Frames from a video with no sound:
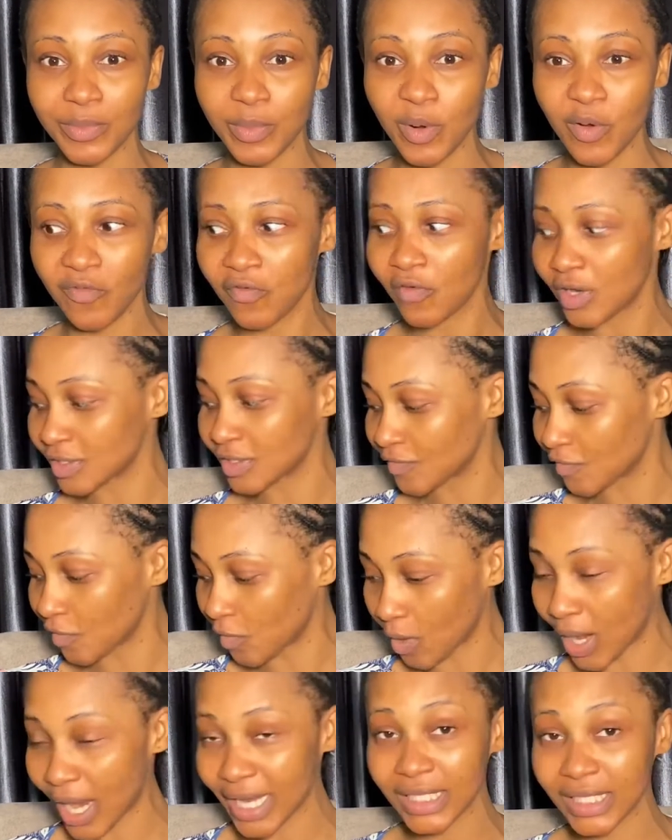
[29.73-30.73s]
But first of
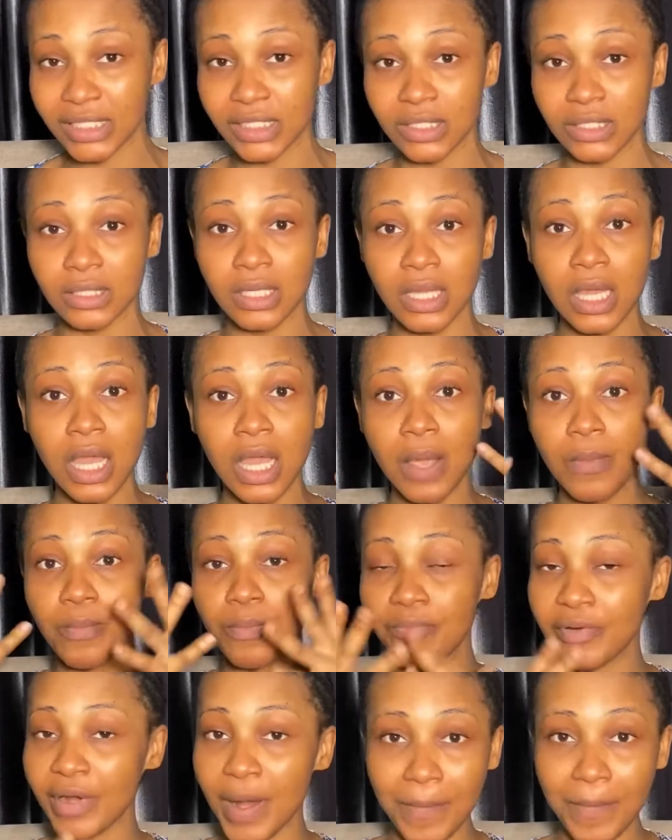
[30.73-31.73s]
all, I need to
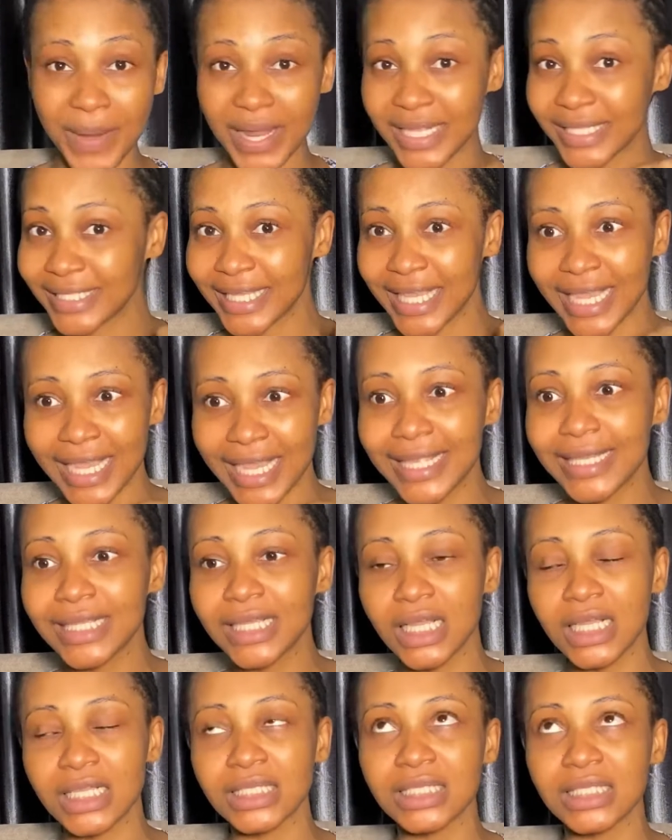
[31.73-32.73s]
prep my skin
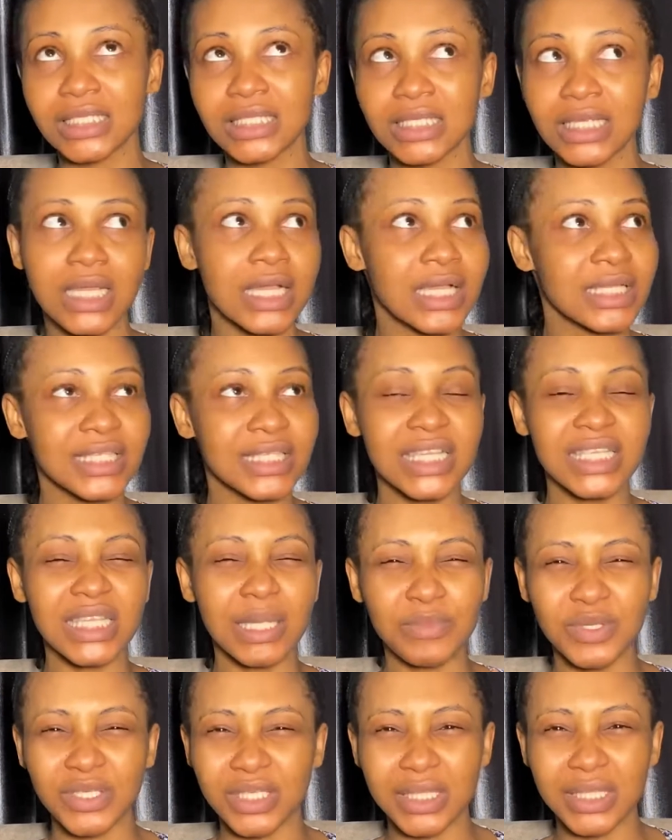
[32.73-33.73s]
because since I'm
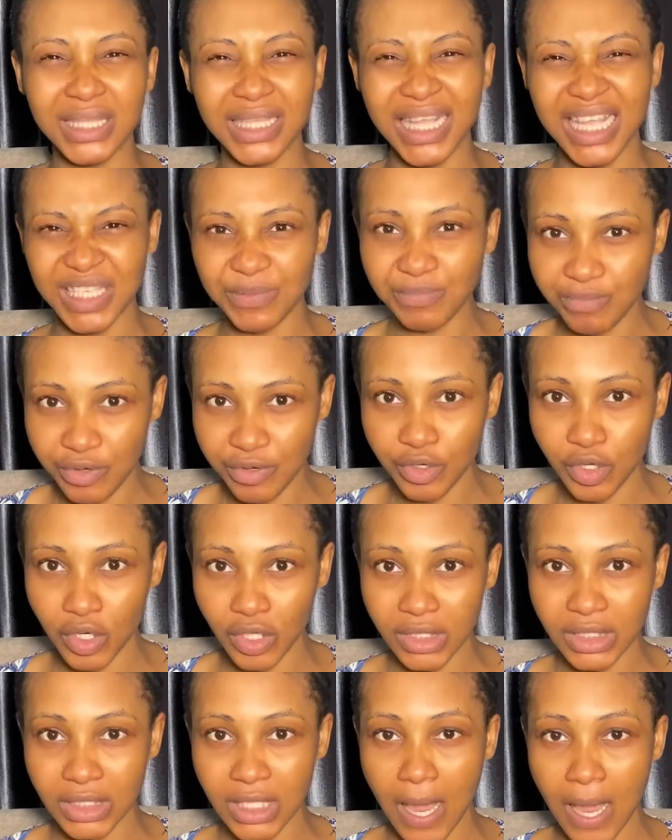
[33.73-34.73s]
using less
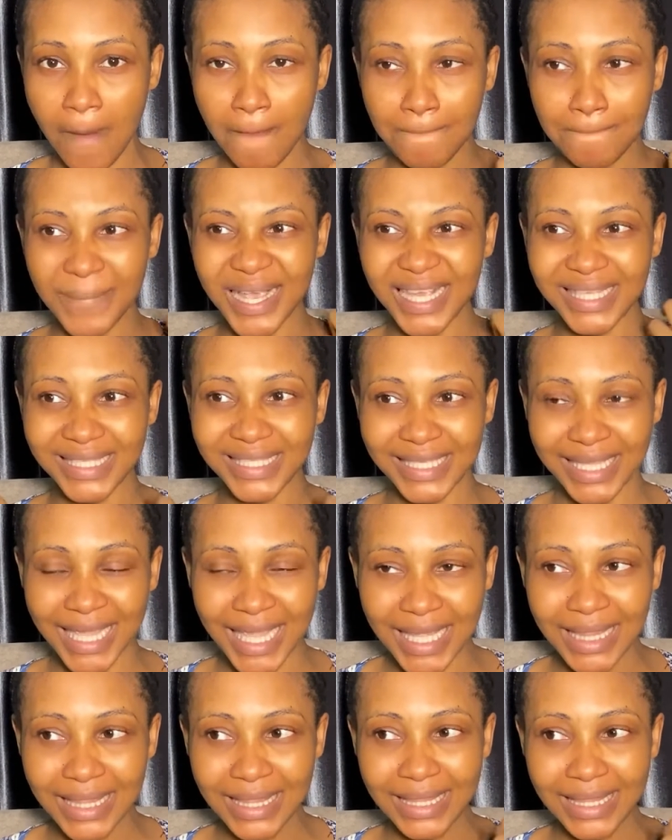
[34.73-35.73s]
products, my
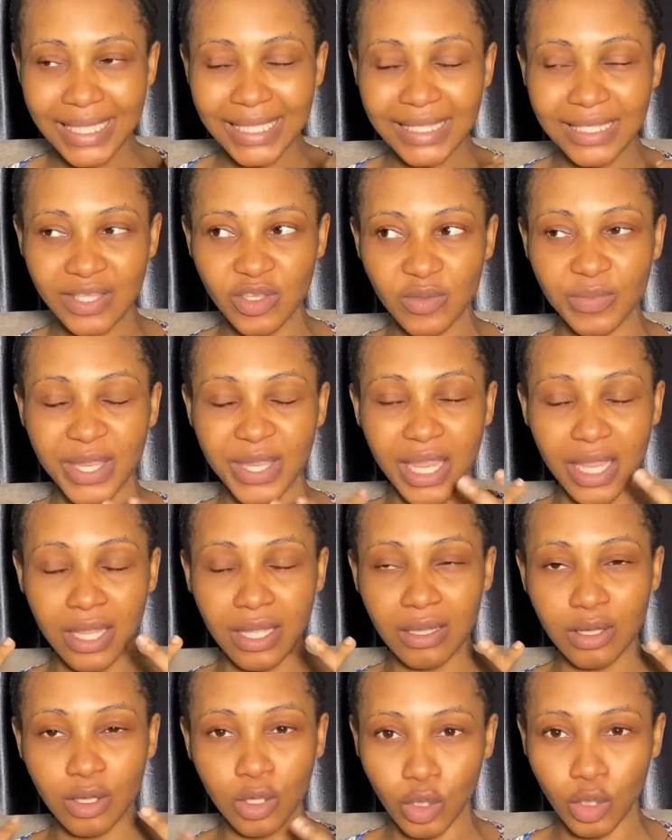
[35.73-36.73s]
skin needs to be
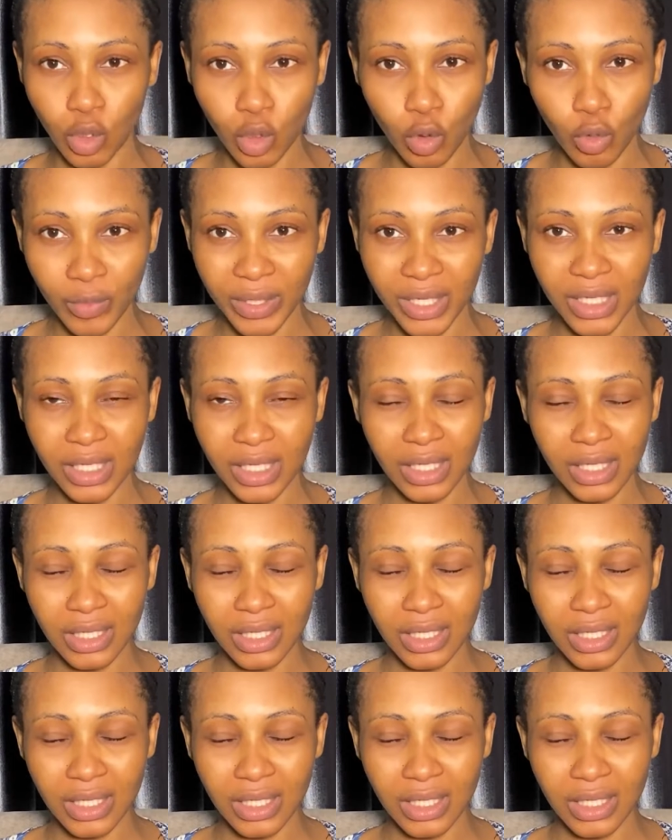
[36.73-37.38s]
glowy.